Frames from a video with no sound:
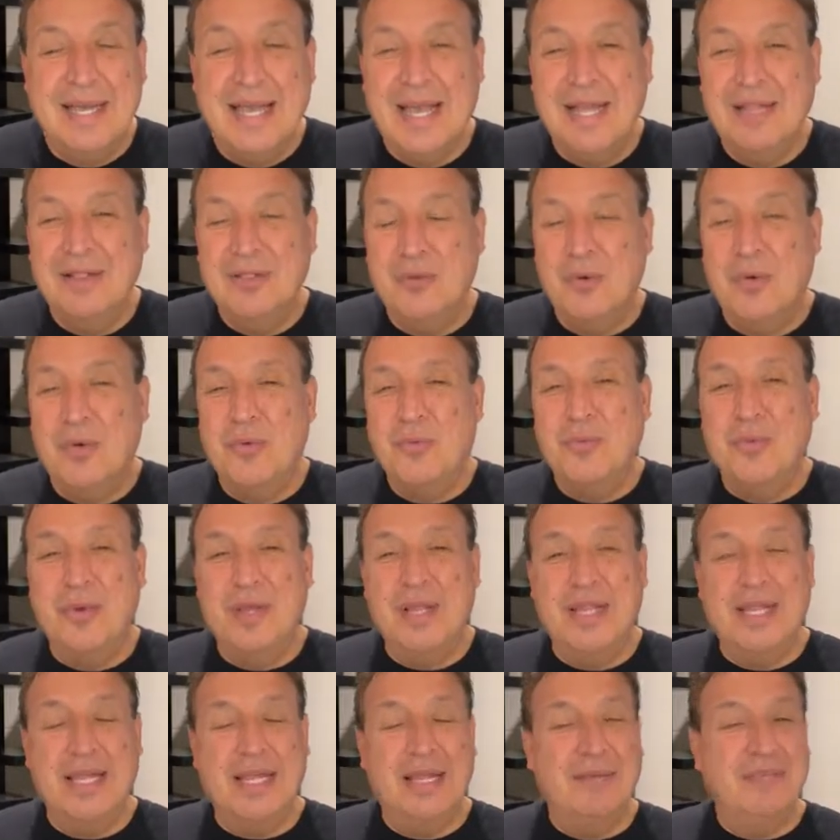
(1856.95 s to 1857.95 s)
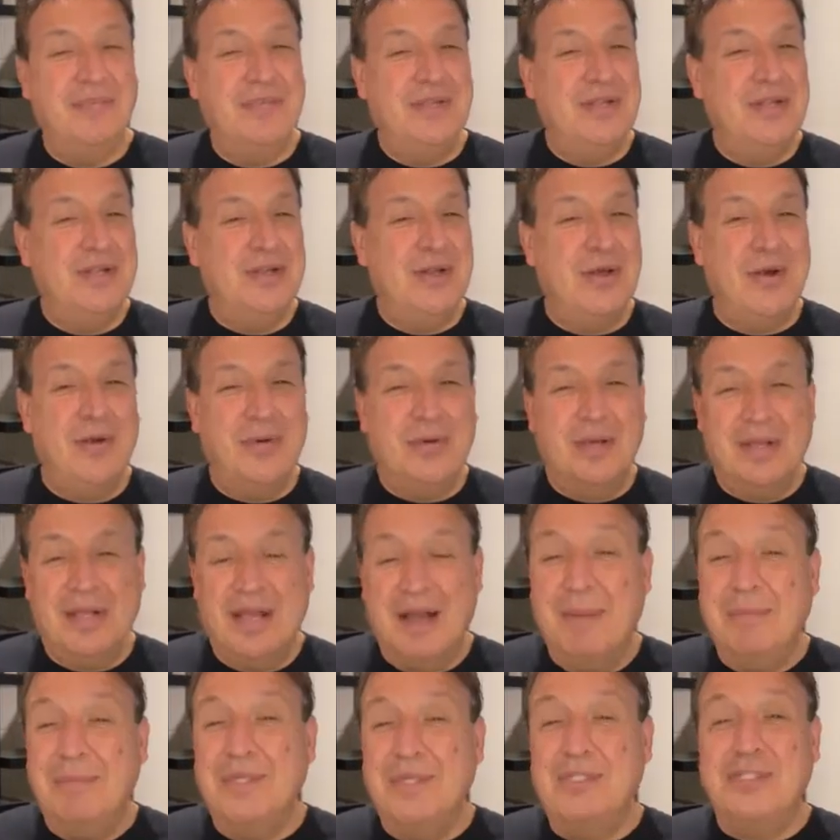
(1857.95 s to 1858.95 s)
And Lord willing, you know,
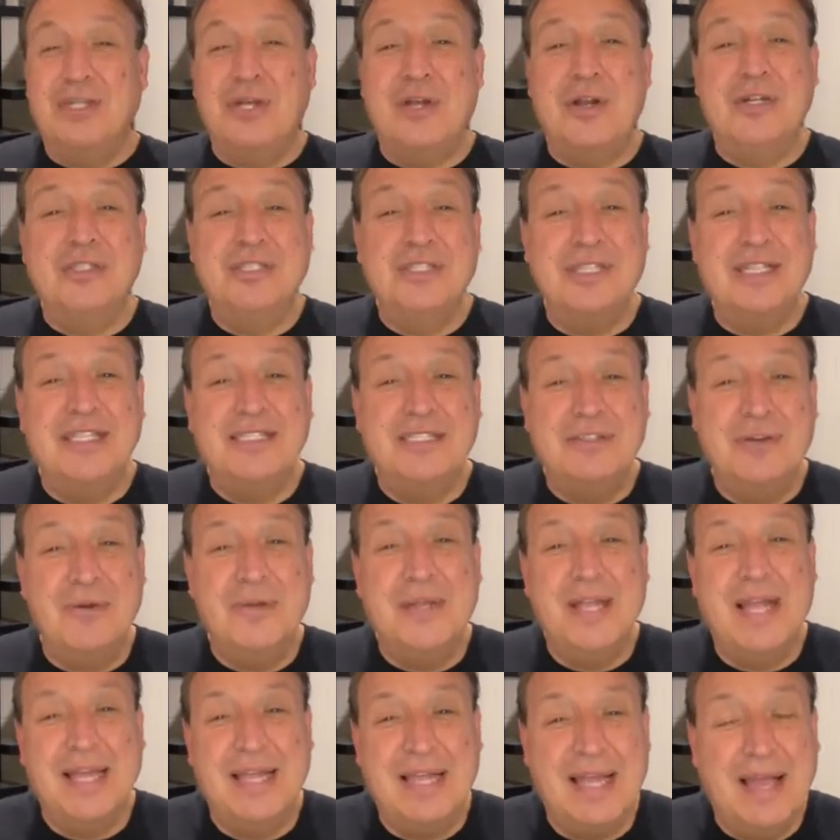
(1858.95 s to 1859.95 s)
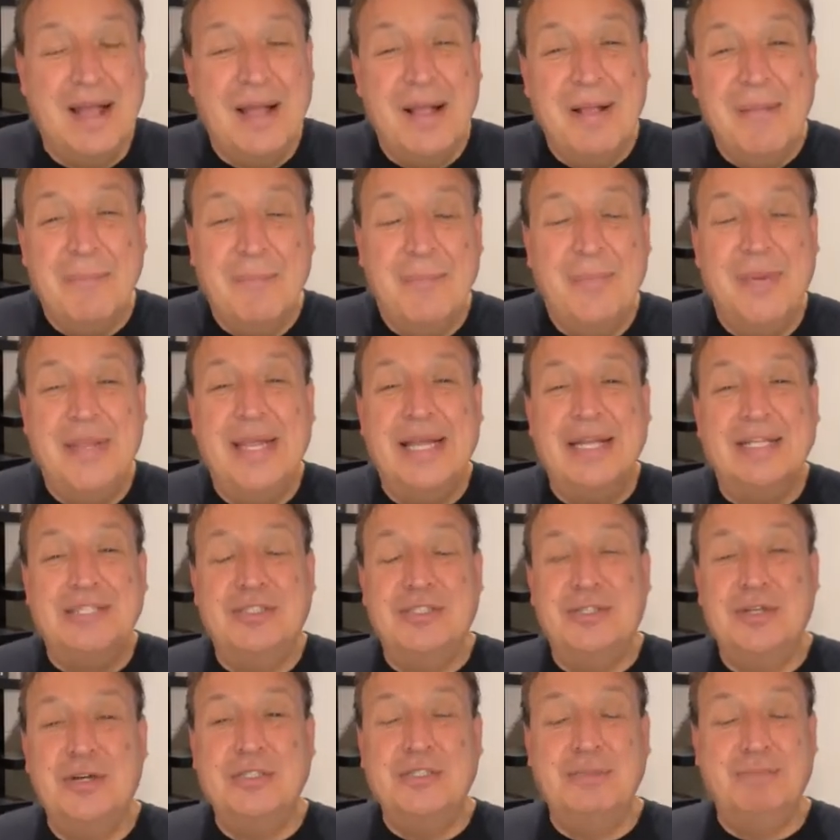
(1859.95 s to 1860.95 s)
come to church. Listen, oh, yeah, yeah. Be at
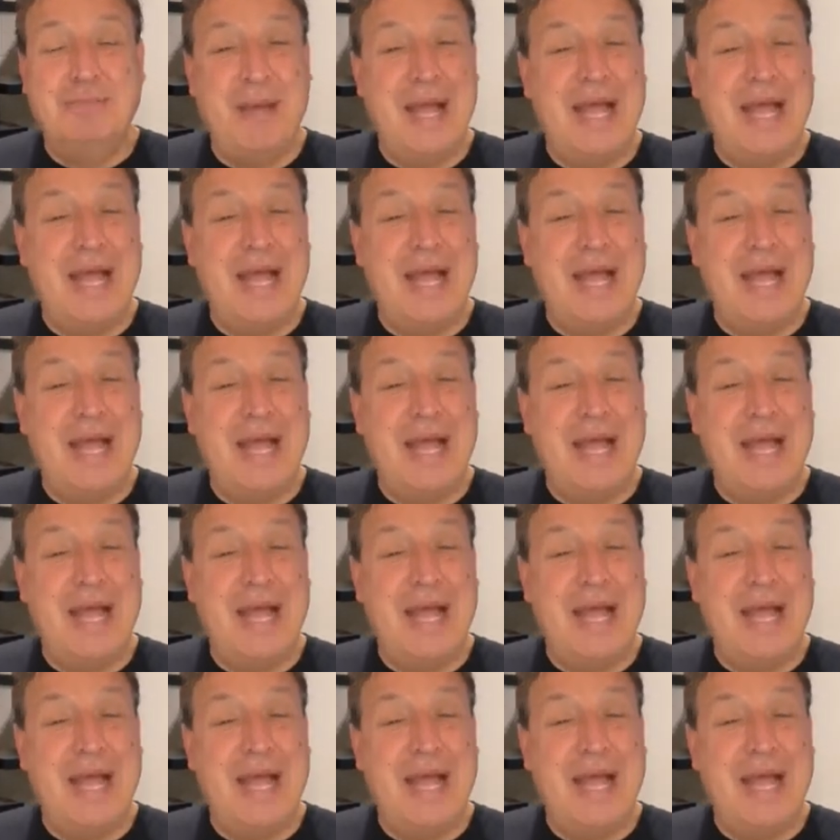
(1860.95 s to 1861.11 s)
church.